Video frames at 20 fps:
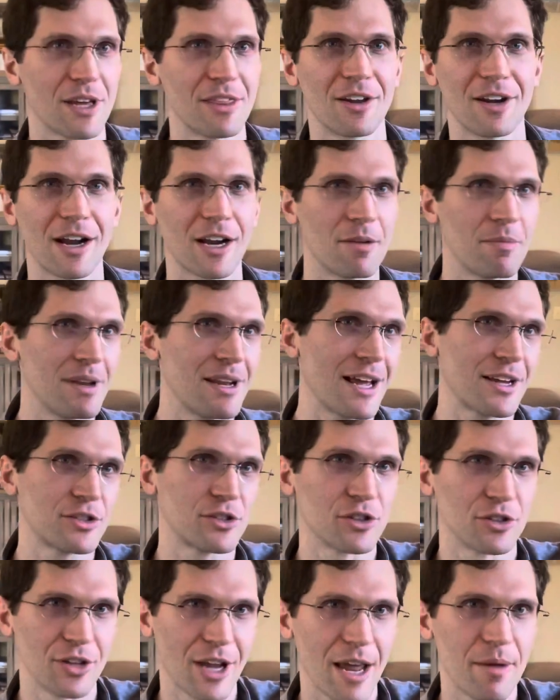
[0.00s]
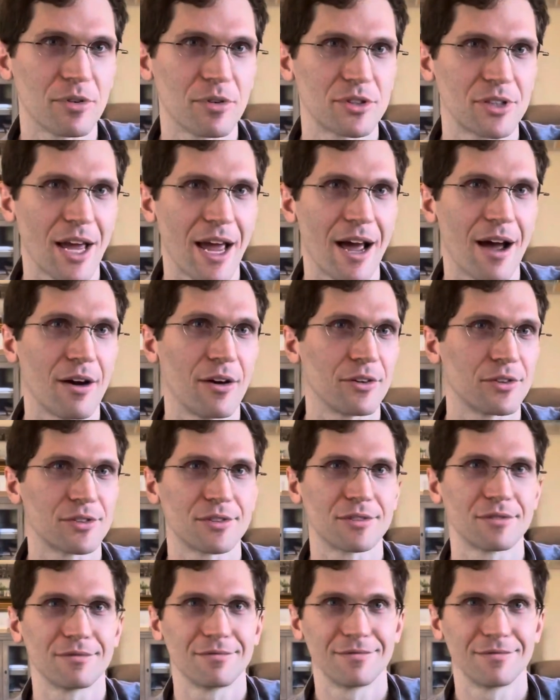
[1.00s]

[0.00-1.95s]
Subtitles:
They're not going to be next to your neighbor's house,